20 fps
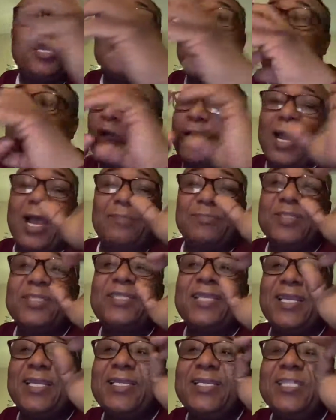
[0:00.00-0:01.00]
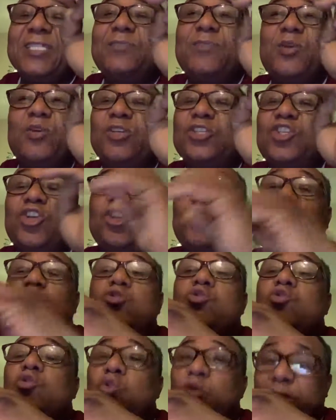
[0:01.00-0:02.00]
Look, I'm saying this because you
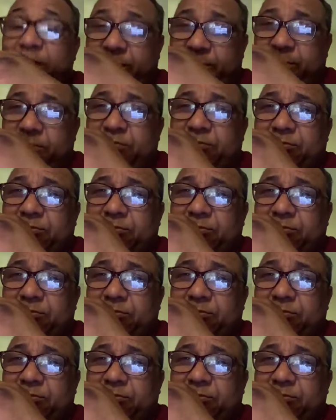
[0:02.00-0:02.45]
don't know him.